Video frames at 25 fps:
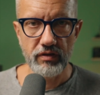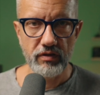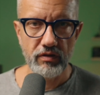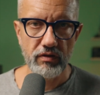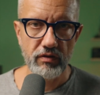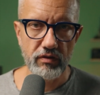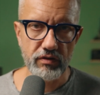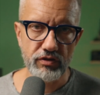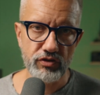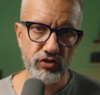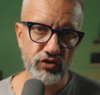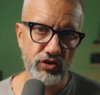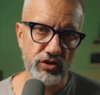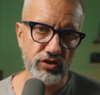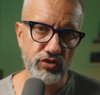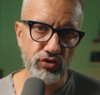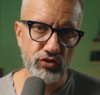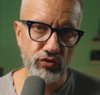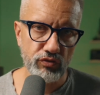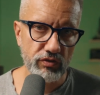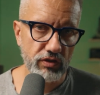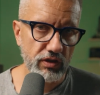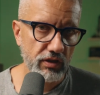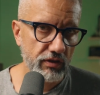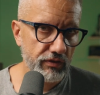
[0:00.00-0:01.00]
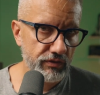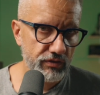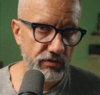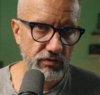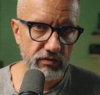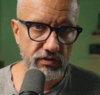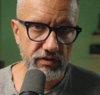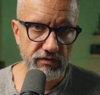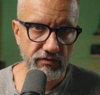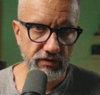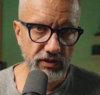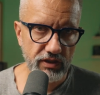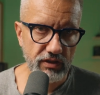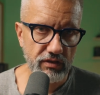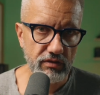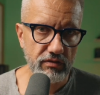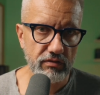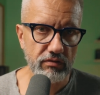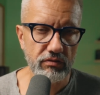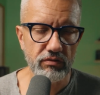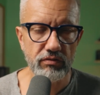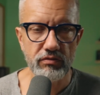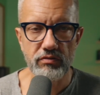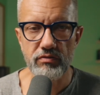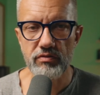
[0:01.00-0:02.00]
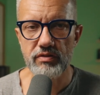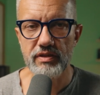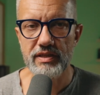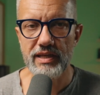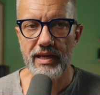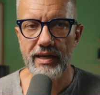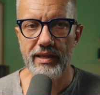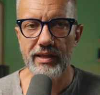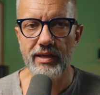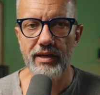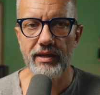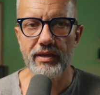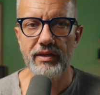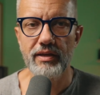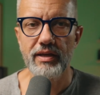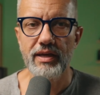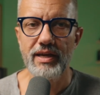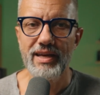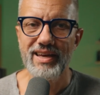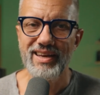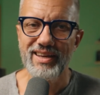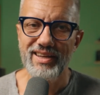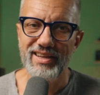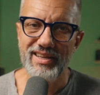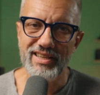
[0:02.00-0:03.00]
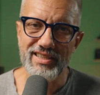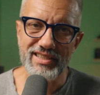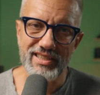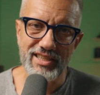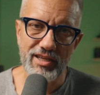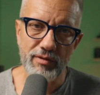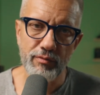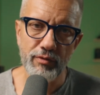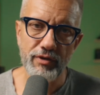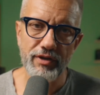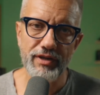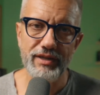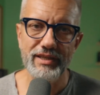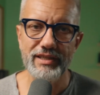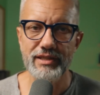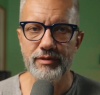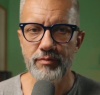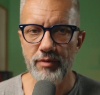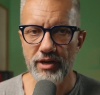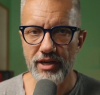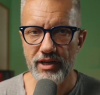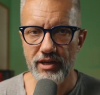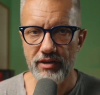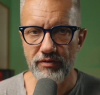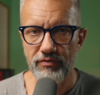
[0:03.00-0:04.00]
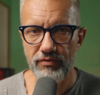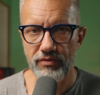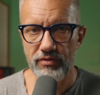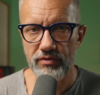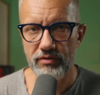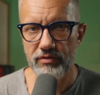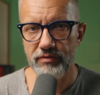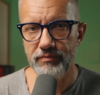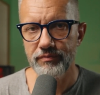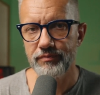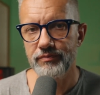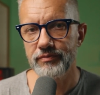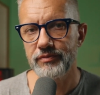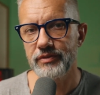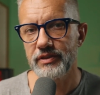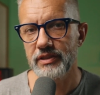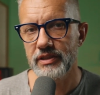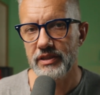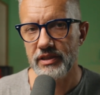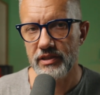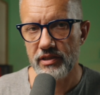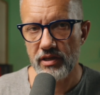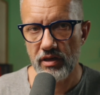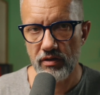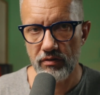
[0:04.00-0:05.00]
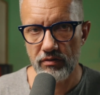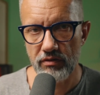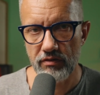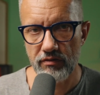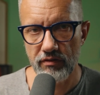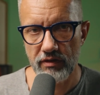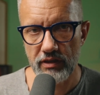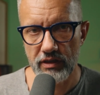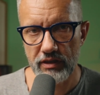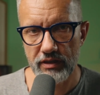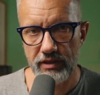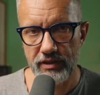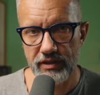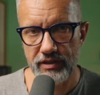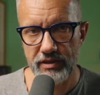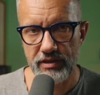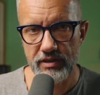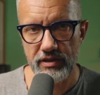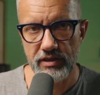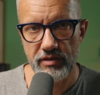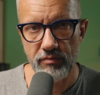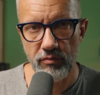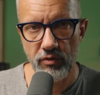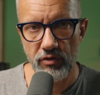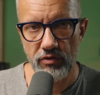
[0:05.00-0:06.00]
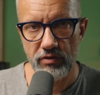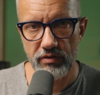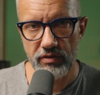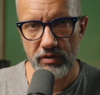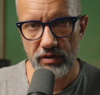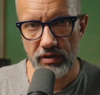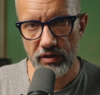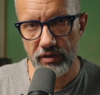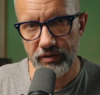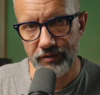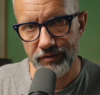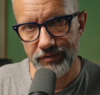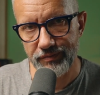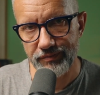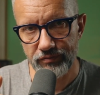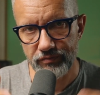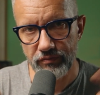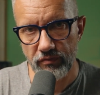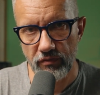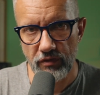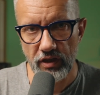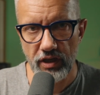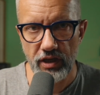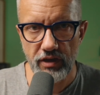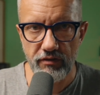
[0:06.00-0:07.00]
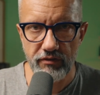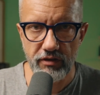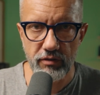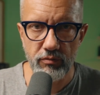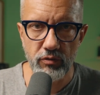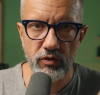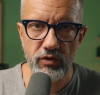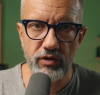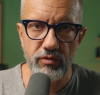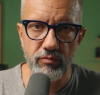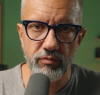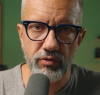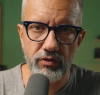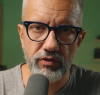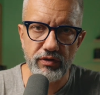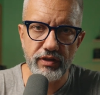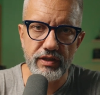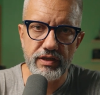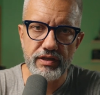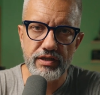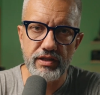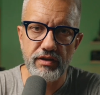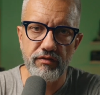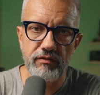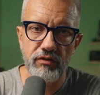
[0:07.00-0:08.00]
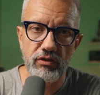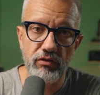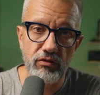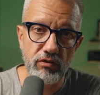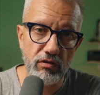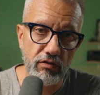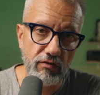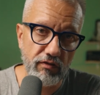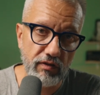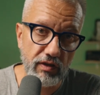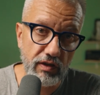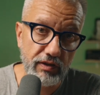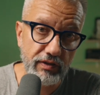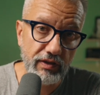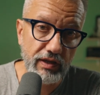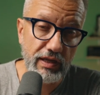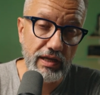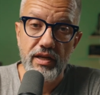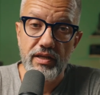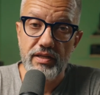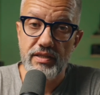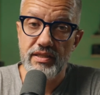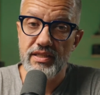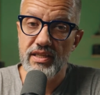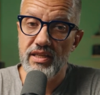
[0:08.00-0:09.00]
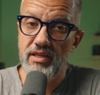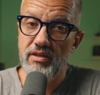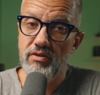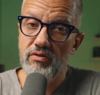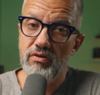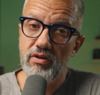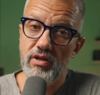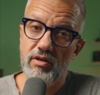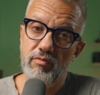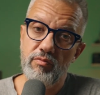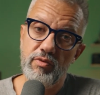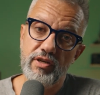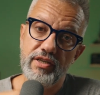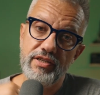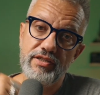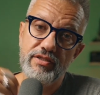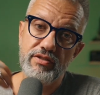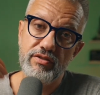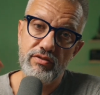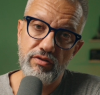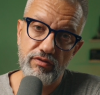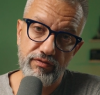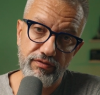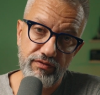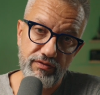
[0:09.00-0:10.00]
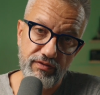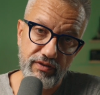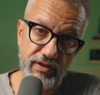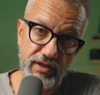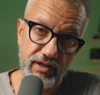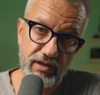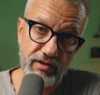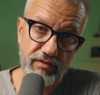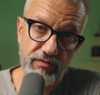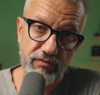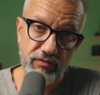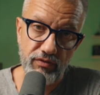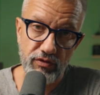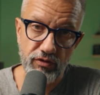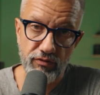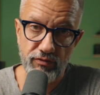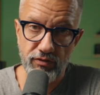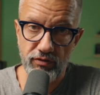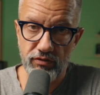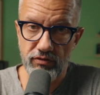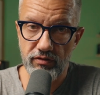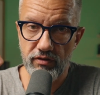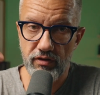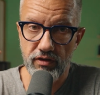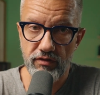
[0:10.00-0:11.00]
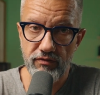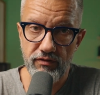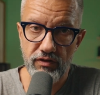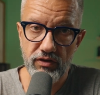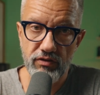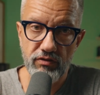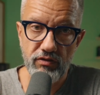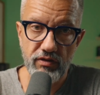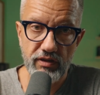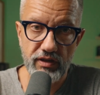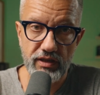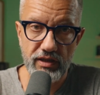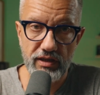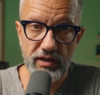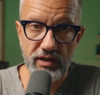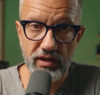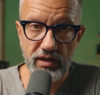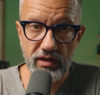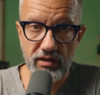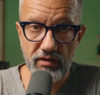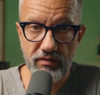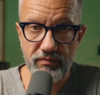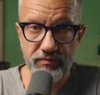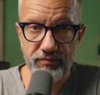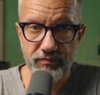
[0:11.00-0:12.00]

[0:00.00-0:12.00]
Or just shoot close to the window to use daylight. Next upgrade is microphone. Sound quality is important, even more important than video quality. Then you can buy software for photo and video editing.